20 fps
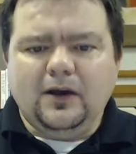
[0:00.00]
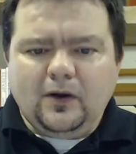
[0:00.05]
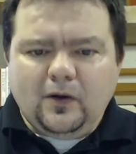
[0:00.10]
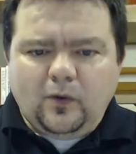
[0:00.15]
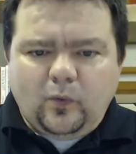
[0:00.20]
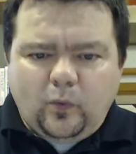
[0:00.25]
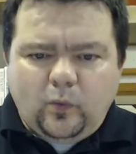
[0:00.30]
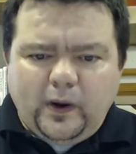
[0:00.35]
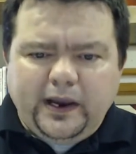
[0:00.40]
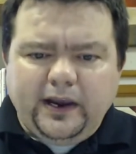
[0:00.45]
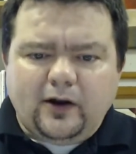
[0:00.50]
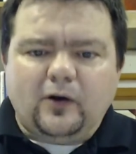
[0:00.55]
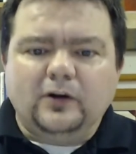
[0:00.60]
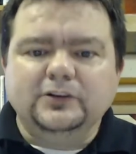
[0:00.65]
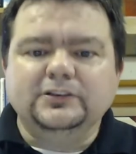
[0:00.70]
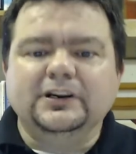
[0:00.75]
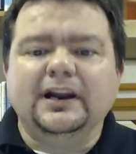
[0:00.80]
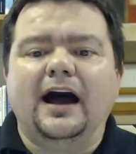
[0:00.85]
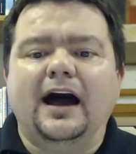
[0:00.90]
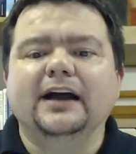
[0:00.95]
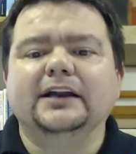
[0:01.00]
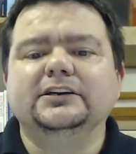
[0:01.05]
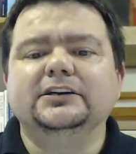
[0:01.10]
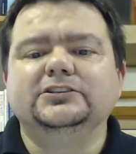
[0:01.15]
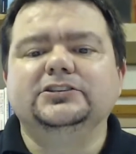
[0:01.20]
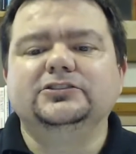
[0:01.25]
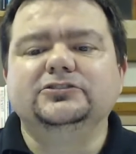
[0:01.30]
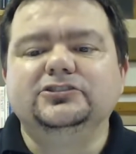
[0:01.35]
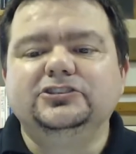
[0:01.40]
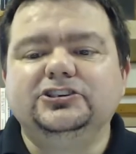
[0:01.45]
We are not
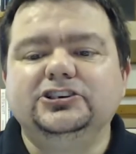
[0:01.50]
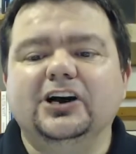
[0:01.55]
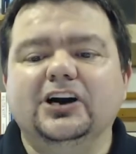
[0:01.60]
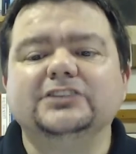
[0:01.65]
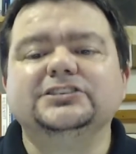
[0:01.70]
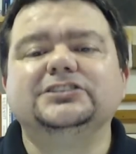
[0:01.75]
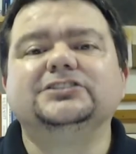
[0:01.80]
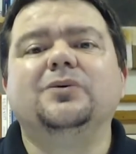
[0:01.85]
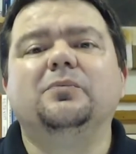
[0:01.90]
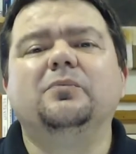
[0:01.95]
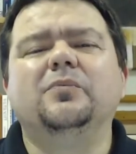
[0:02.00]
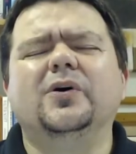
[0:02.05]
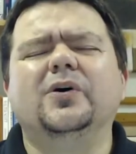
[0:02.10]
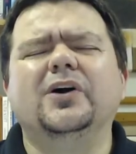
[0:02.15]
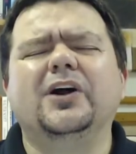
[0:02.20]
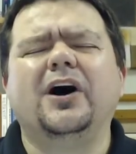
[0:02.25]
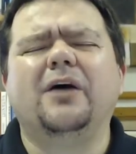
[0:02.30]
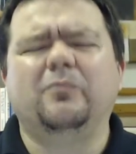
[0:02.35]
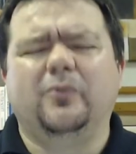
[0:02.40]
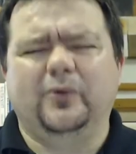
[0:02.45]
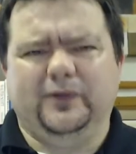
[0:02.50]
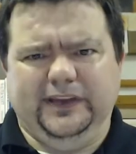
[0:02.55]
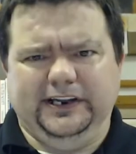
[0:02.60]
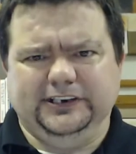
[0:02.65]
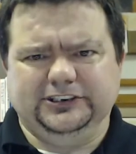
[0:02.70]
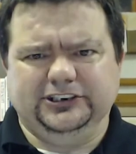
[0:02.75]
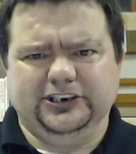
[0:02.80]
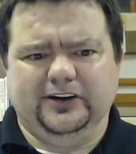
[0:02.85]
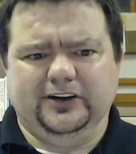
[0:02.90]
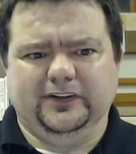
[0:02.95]
to just put up with
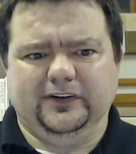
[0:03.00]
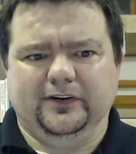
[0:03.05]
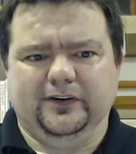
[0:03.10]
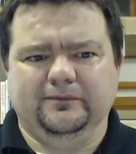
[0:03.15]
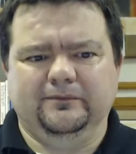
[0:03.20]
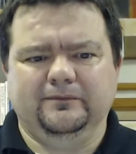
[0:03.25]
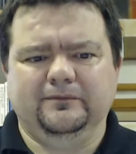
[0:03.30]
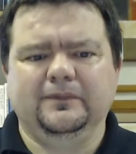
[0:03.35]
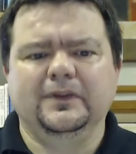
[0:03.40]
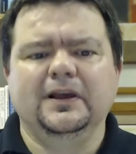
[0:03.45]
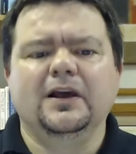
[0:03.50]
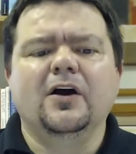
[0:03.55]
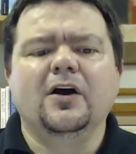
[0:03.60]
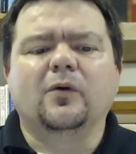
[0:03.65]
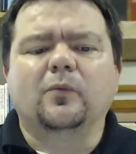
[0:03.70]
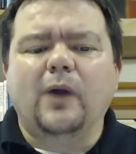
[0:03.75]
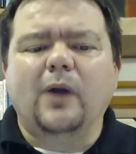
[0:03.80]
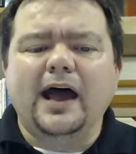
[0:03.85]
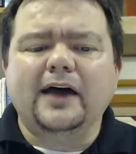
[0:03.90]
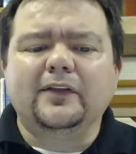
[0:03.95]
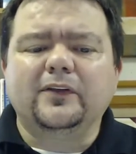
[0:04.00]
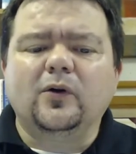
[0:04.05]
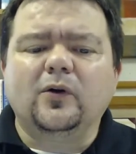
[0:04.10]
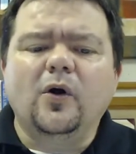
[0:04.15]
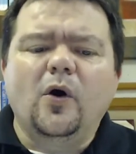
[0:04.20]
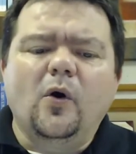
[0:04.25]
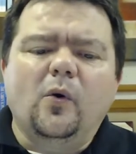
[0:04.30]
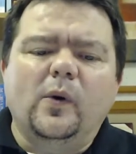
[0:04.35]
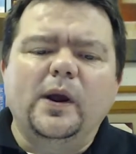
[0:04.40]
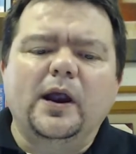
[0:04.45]
each other. Rather,
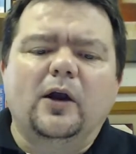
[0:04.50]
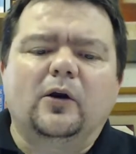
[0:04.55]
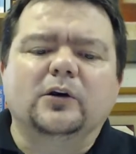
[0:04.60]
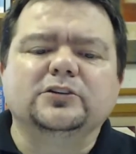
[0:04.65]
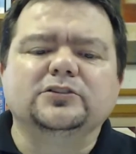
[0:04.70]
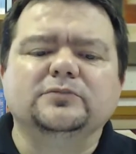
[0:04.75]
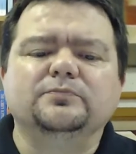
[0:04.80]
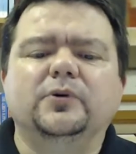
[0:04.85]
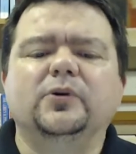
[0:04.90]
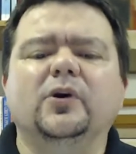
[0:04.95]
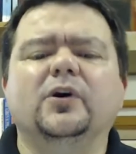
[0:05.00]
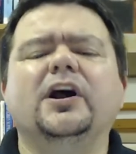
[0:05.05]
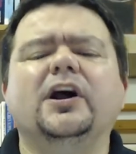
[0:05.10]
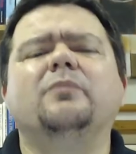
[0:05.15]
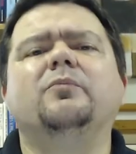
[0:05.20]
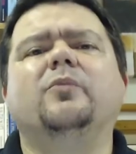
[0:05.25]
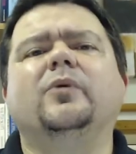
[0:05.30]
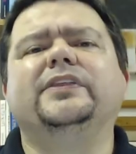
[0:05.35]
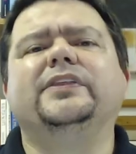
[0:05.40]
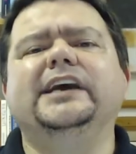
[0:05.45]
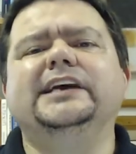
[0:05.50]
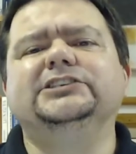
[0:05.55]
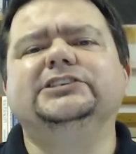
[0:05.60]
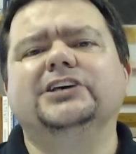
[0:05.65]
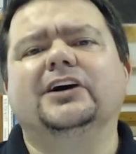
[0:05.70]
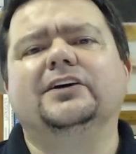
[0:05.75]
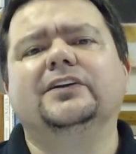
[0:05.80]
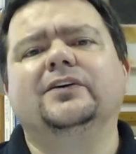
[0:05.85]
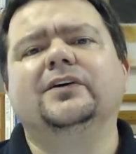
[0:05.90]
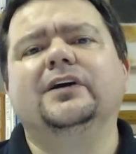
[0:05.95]
we are to put up with each
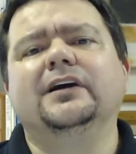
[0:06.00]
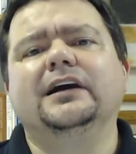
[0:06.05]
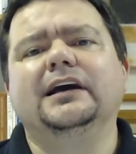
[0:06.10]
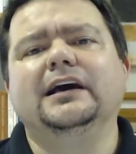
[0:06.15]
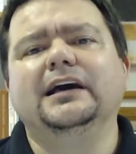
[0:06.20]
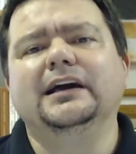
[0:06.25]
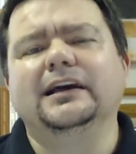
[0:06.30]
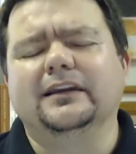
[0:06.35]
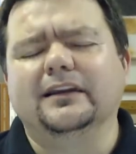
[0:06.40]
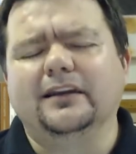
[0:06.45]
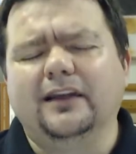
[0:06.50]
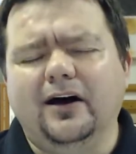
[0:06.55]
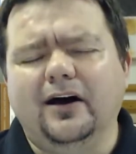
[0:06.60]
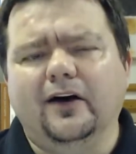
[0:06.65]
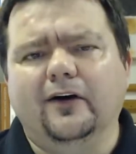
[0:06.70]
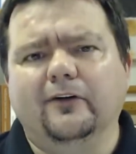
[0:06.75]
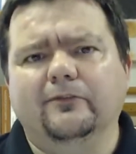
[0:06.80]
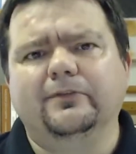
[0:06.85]
other in love.